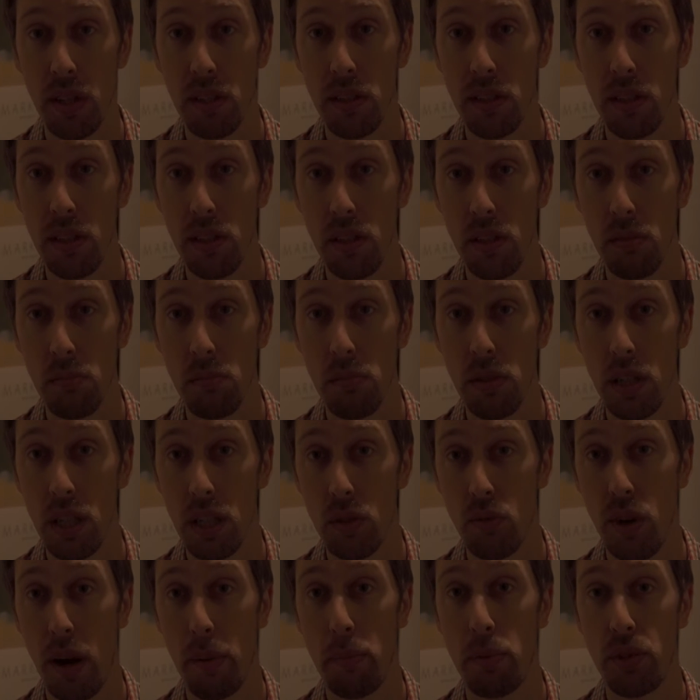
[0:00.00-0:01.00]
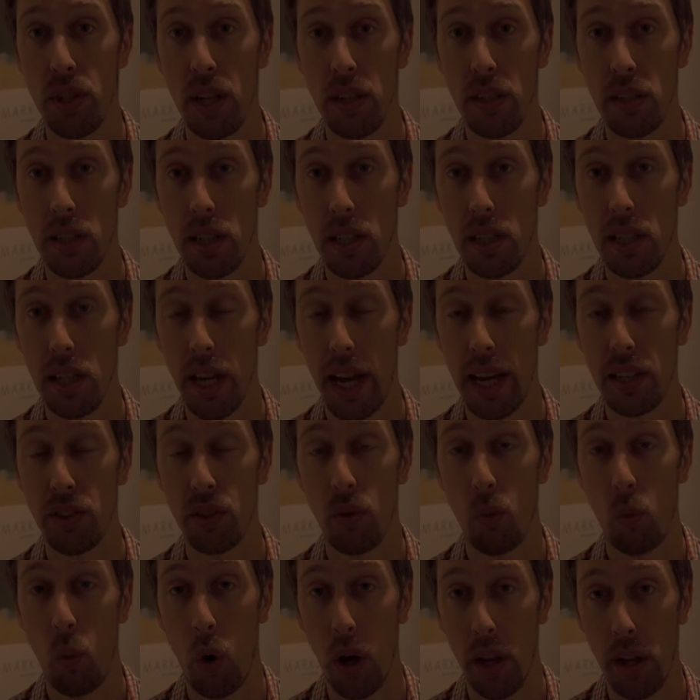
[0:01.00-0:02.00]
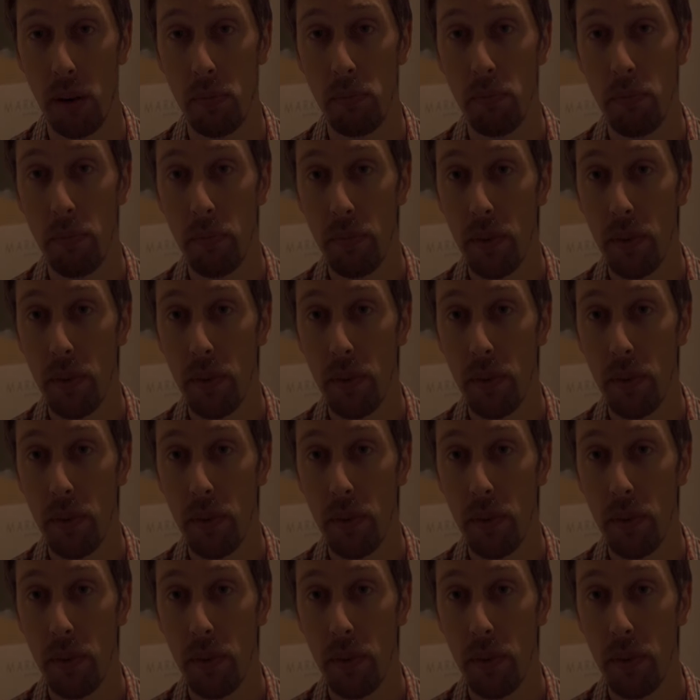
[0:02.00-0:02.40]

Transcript: the systems is represented as a 1.